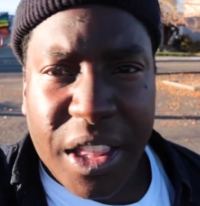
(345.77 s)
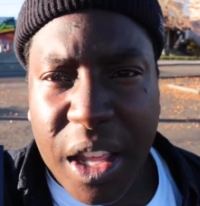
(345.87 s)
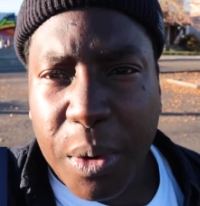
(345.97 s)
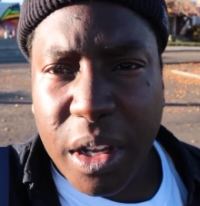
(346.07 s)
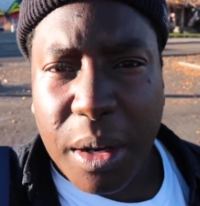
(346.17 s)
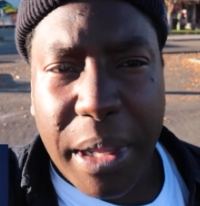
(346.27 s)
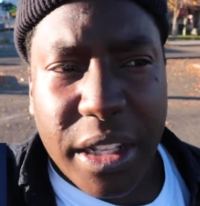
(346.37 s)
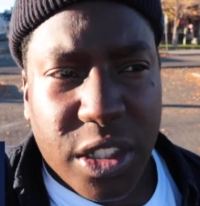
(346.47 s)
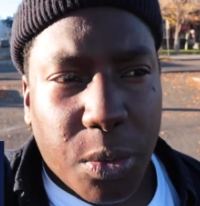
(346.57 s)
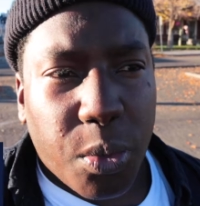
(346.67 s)
then we're gonna
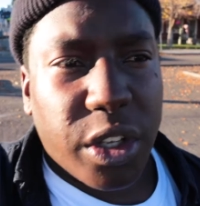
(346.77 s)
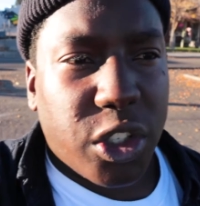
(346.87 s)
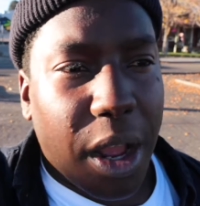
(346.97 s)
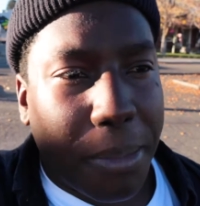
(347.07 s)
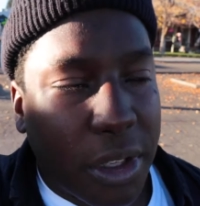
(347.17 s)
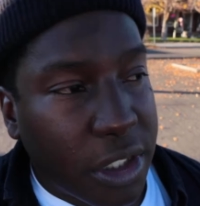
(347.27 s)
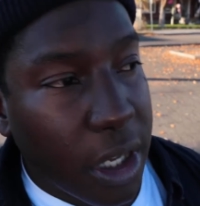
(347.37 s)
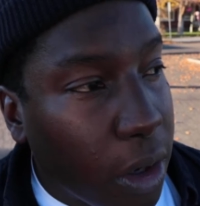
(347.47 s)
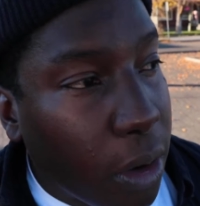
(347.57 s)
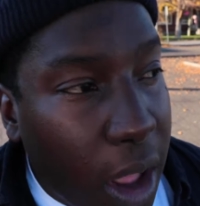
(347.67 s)
be in some real trouble.
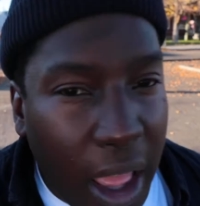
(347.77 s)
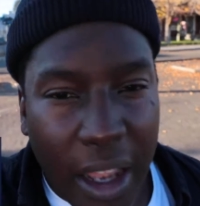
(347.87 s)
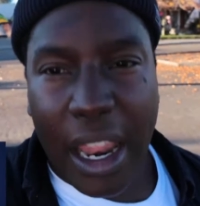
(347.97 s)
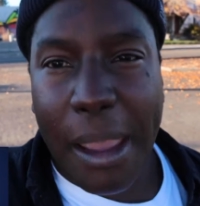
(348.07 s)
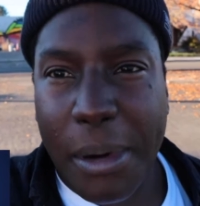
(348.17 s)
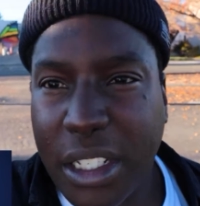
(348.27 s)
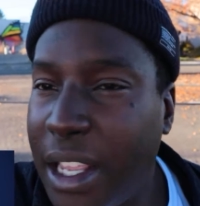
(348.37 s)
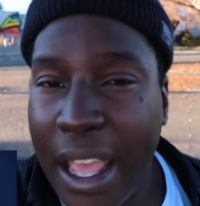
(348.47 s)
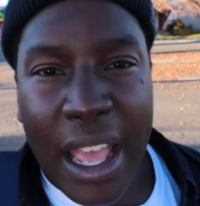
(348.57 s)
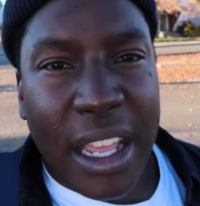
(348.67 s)
So
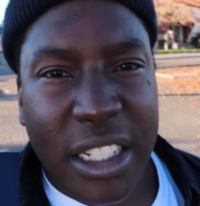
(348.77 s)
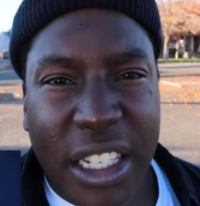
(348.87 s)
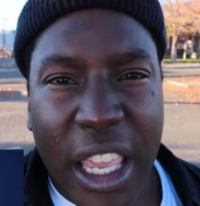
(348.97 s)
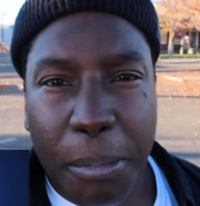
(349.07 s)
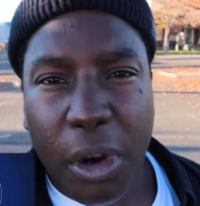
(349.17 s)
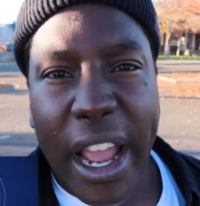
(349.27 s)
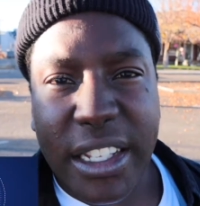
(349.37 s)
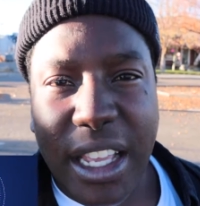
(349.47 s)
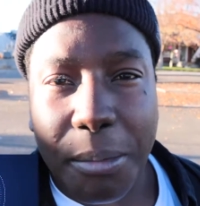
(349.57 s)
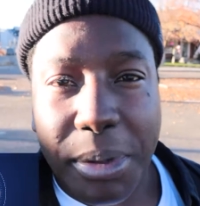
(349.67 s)
neighbors, just keep your
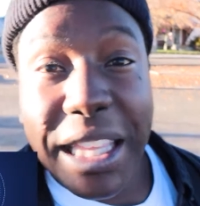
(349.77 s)
eyes out,